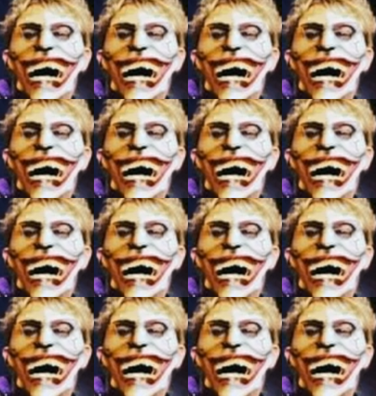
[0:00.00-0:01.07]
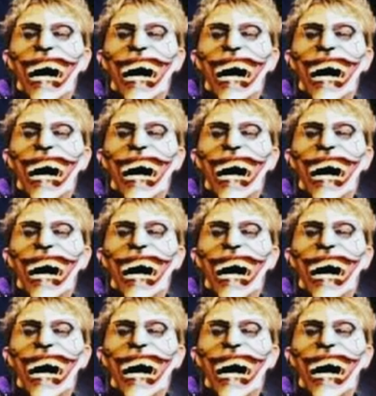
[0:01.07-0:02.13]

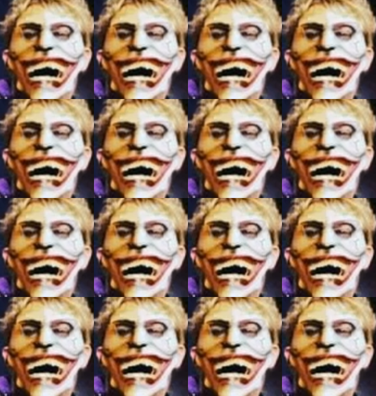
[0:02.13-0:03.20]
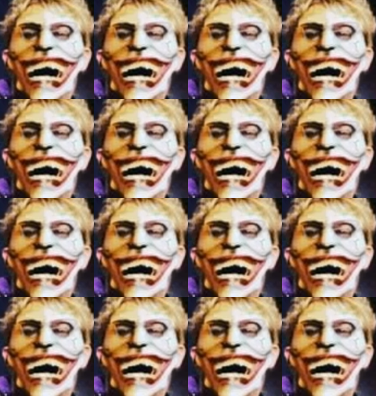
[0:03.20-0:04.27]

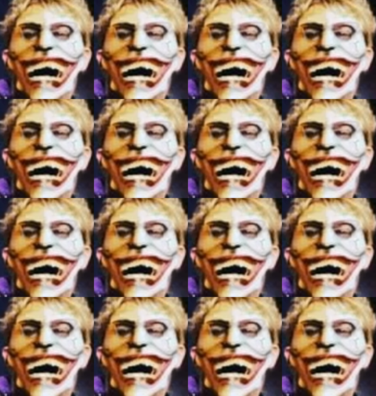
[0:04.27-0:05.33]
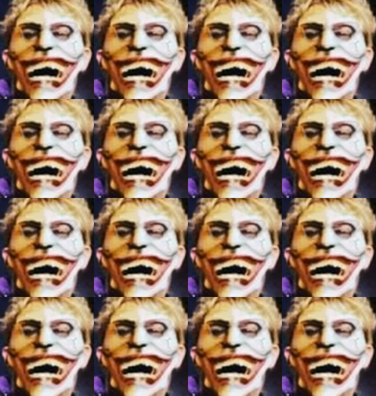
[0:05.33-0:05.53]
(no lip movement)